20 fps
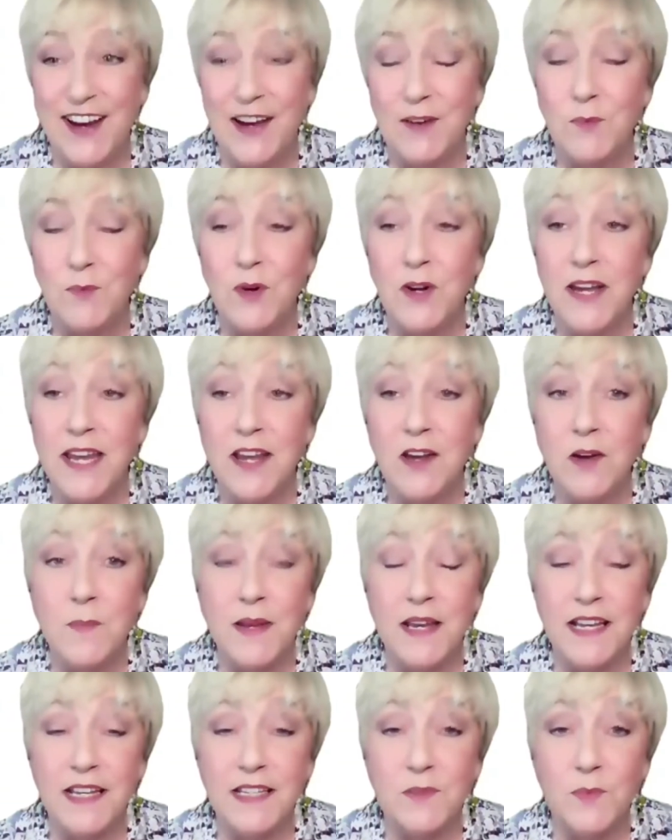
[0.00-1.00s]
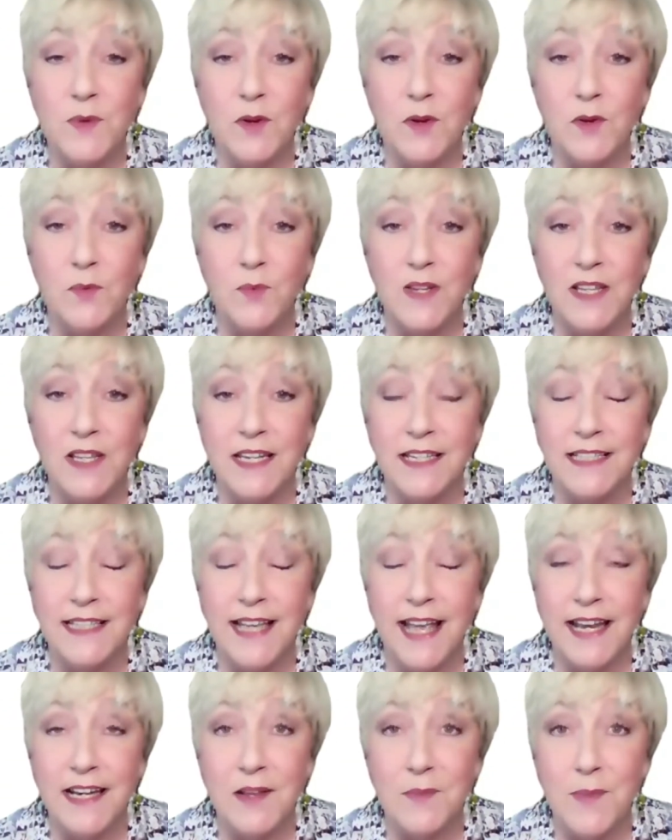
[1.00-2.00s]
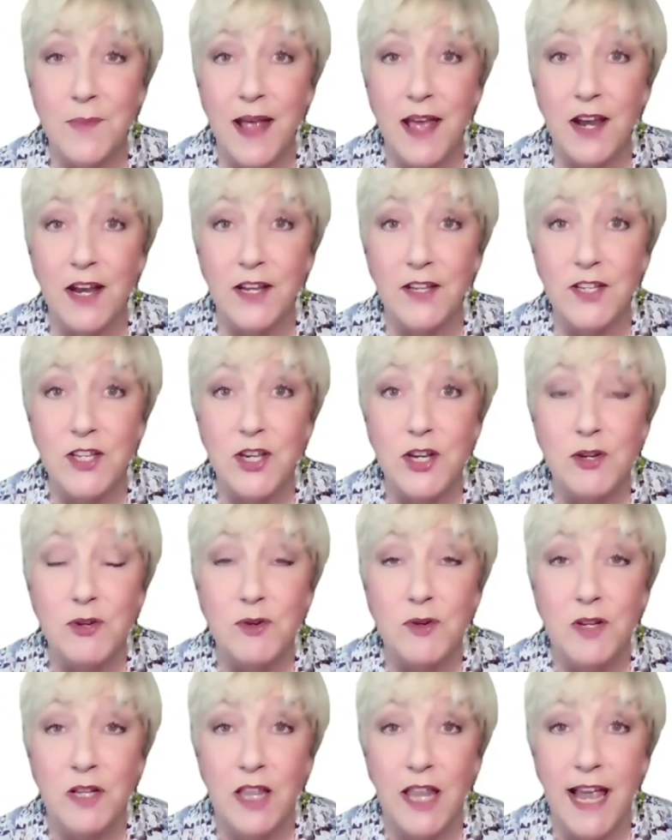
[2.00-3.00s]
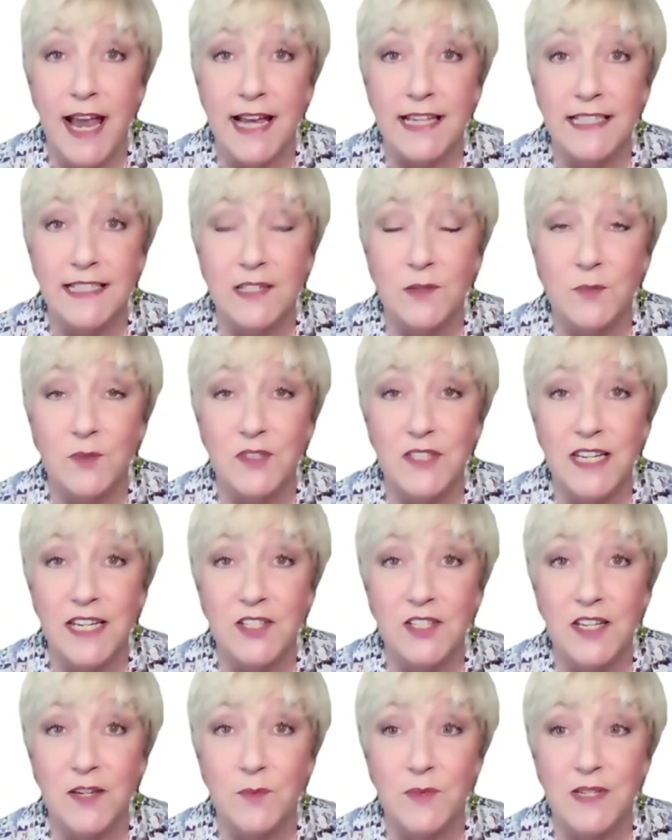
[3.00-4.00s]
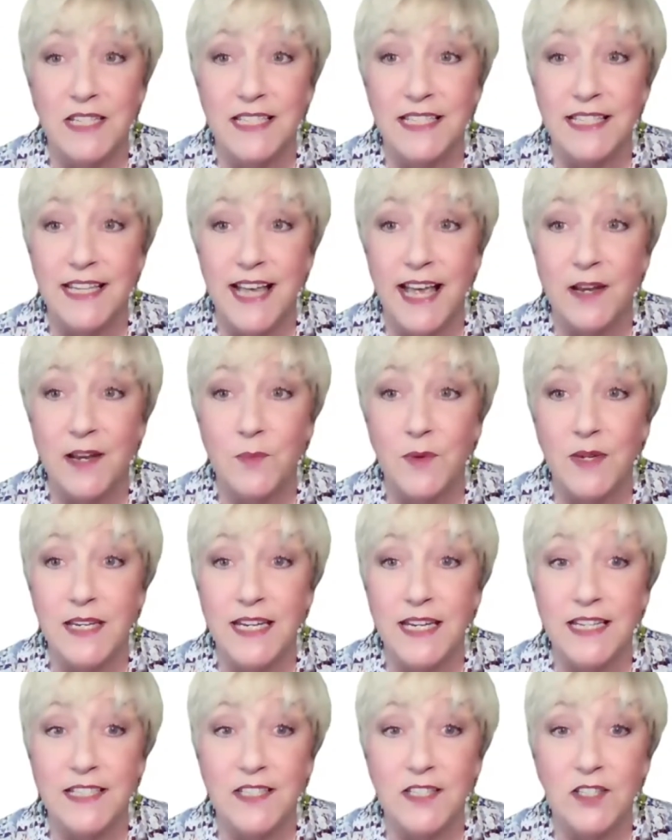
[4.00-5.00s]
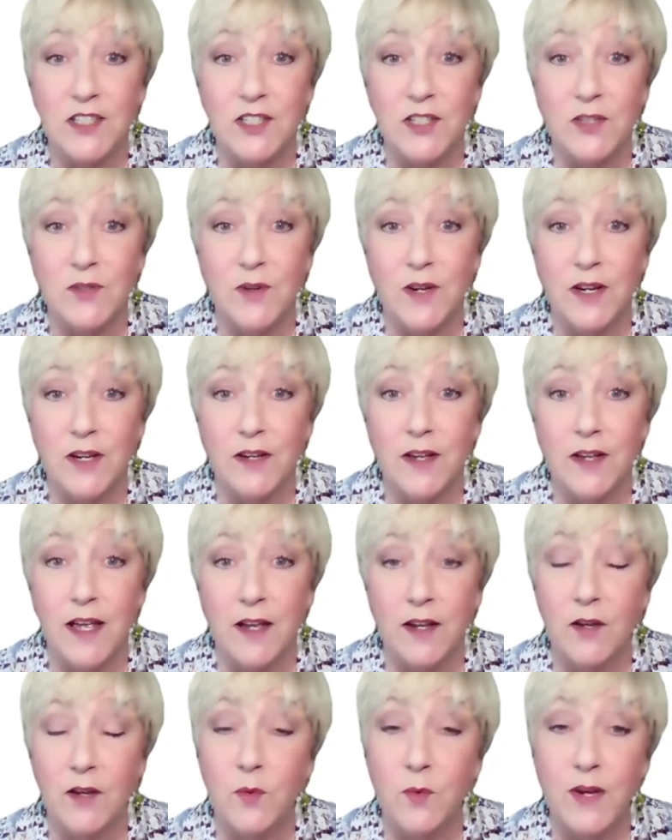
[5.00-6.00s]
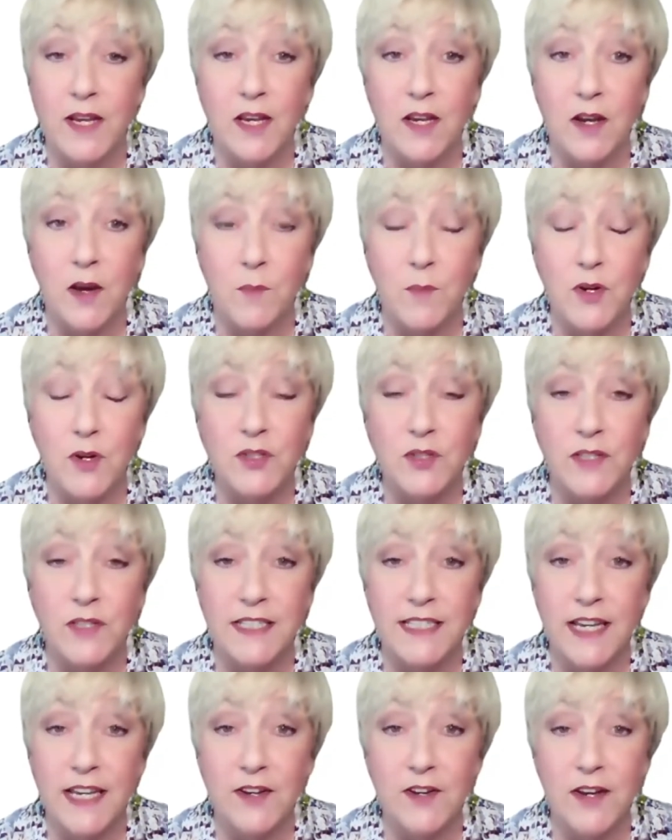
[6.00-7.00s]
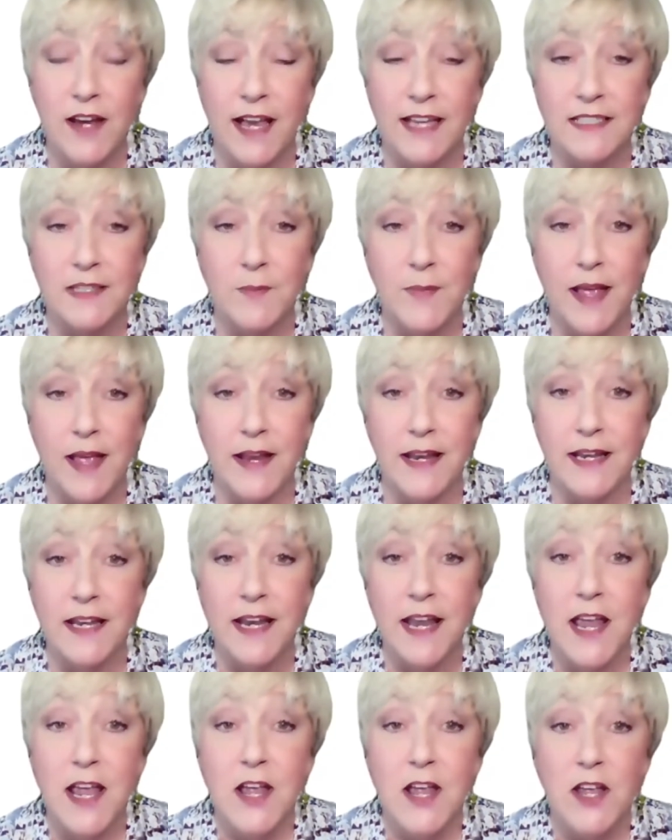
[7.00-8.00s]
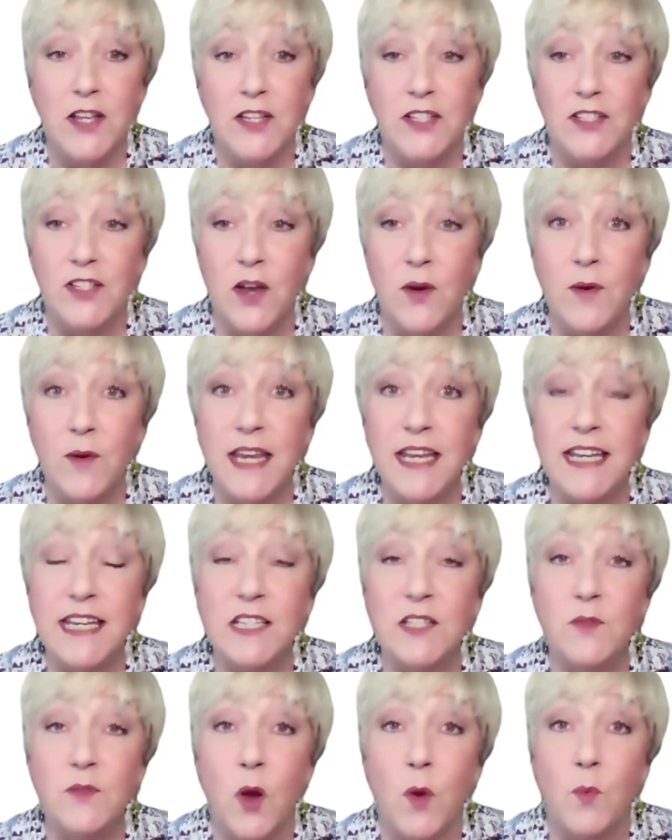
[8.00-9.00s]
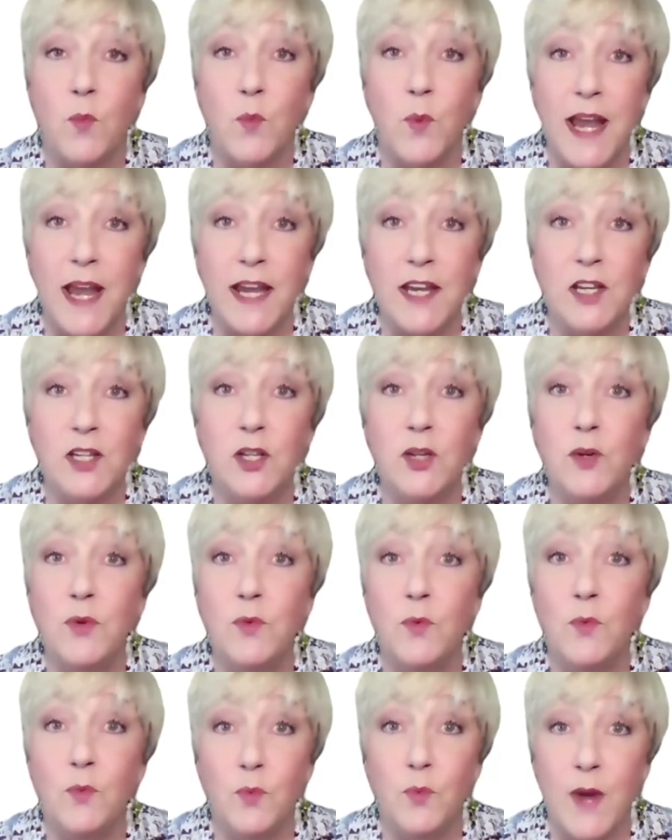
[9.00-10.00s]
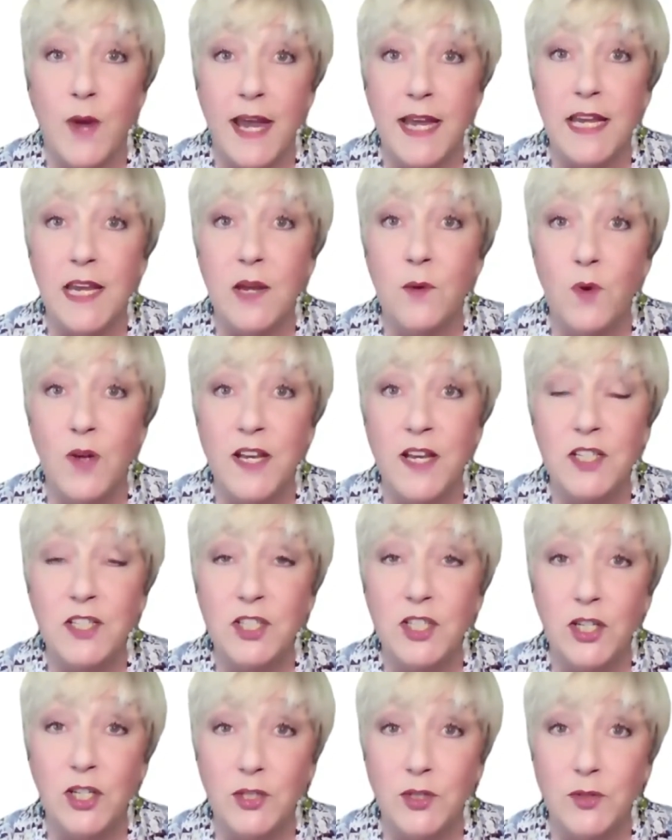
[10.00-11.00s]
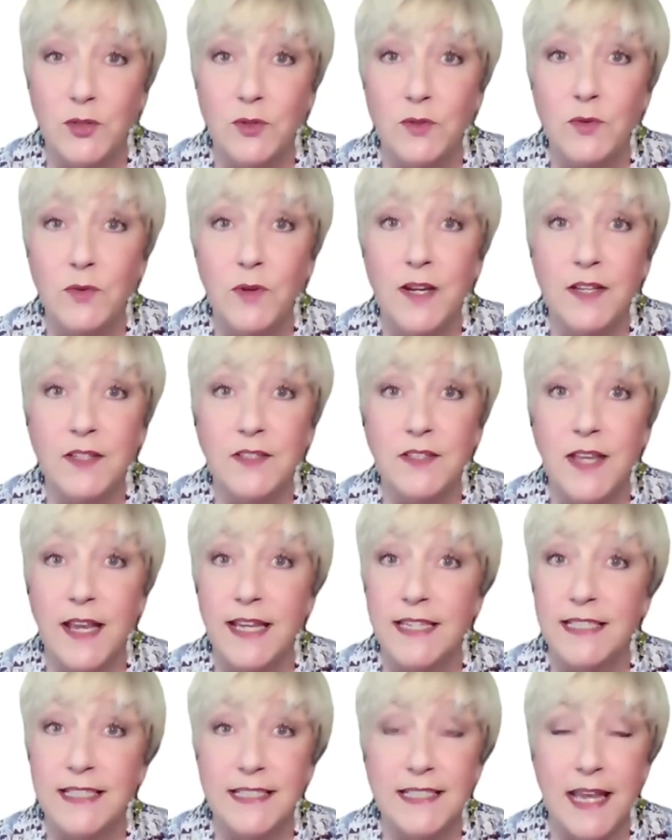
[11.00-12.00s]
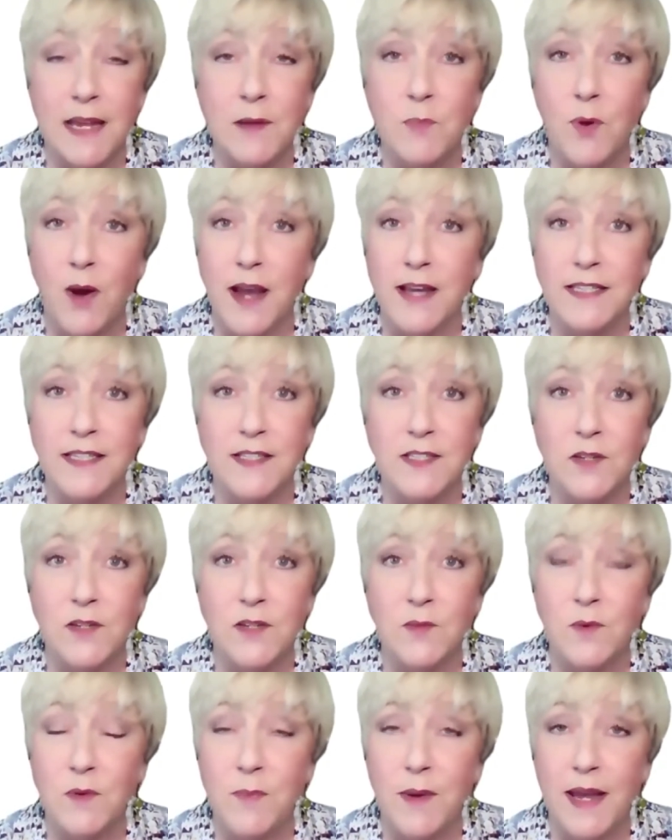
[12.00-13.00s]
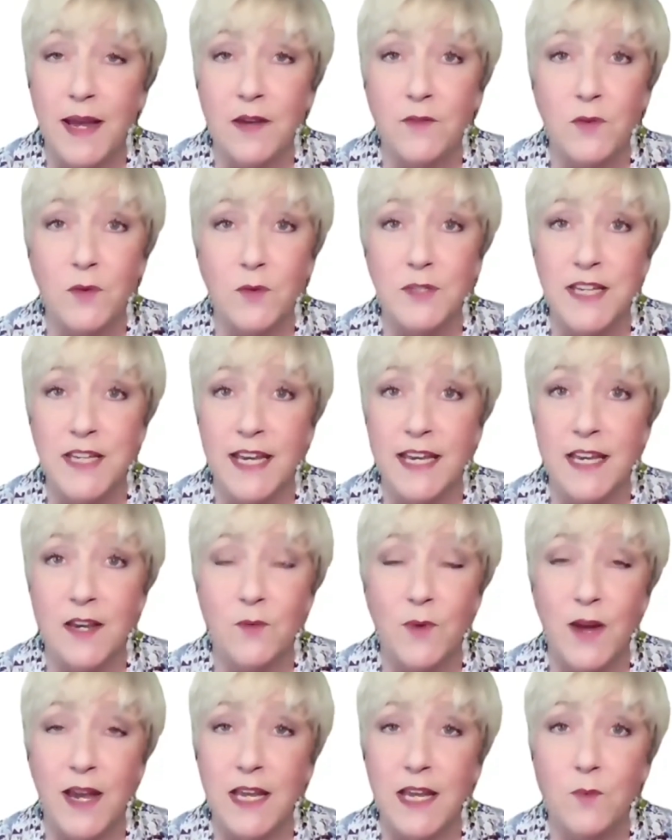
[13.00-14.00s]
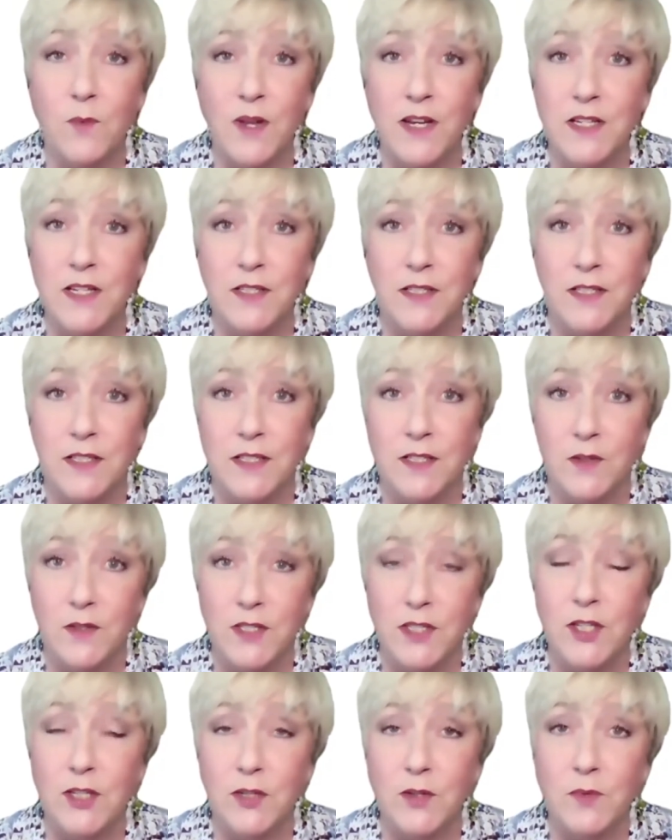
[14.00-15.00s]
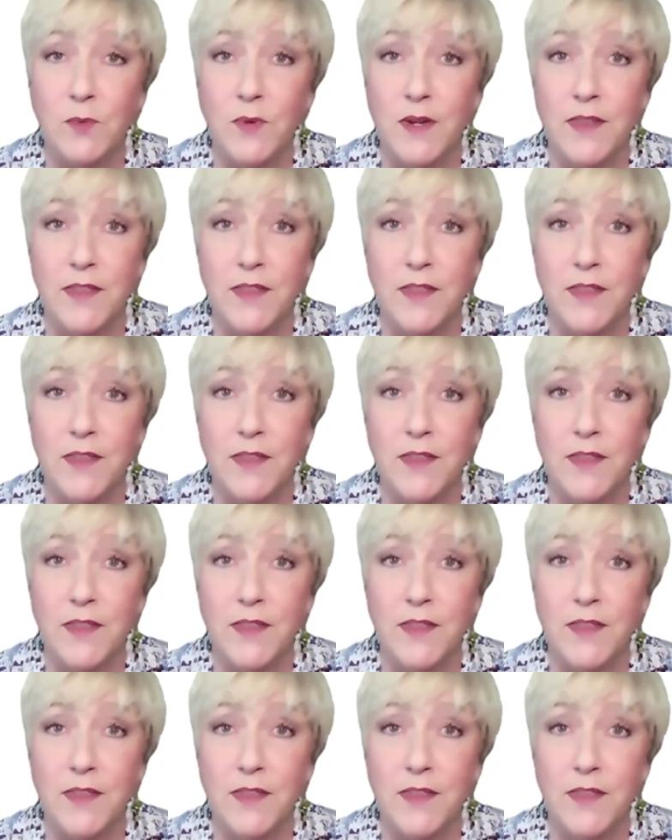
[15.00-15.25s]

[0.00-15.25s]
We're here because we're really excited about a new class that we're teaching, and we decided we needed to do a quick commercial and tell you guys about it. So it is regular Reiki 1 and 2. It's the same price as you would pay if you were taking Reiki 1 and 2 with